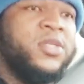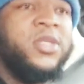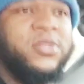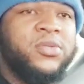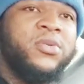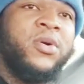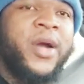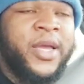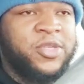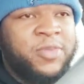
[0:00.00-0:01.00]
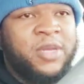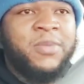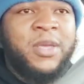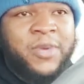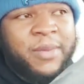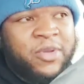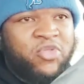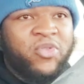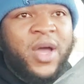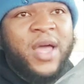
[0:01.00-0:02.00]
Jesus Christ, people that
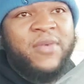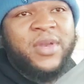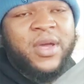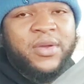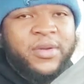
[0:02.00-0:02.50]
are driving.